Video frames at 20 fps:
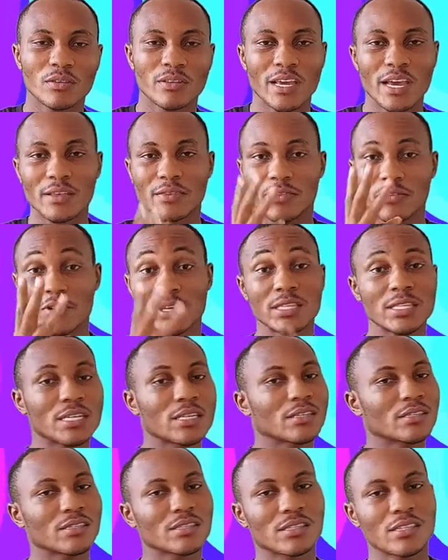there are three
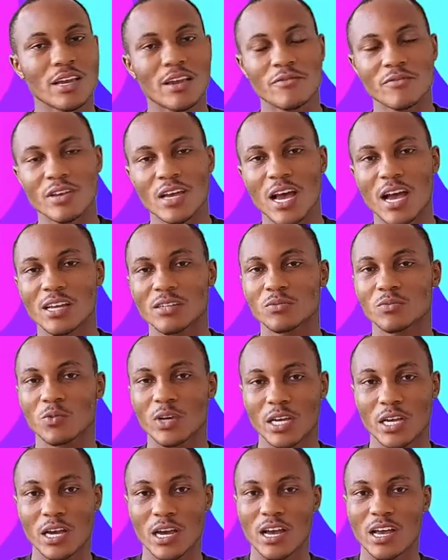things every hard
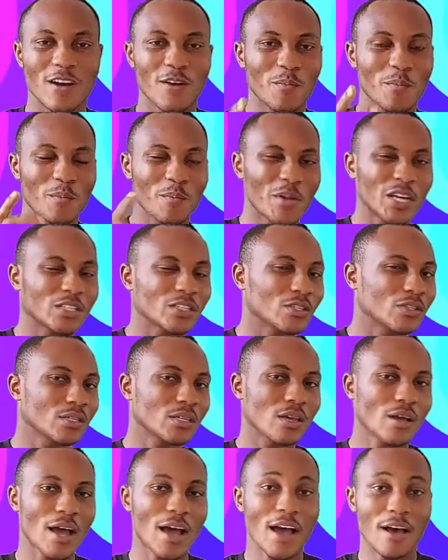worker
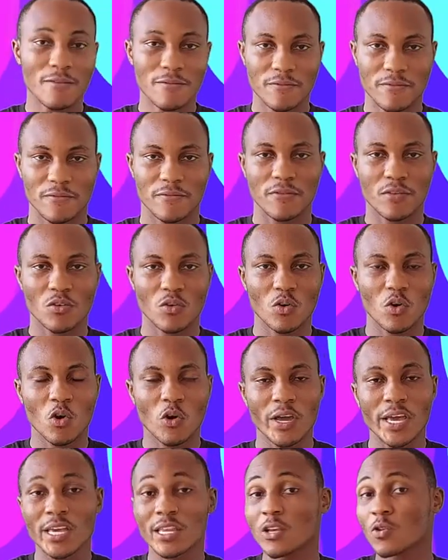must have,
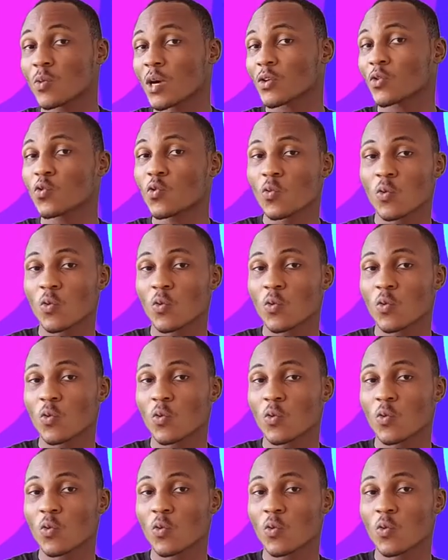or anyone who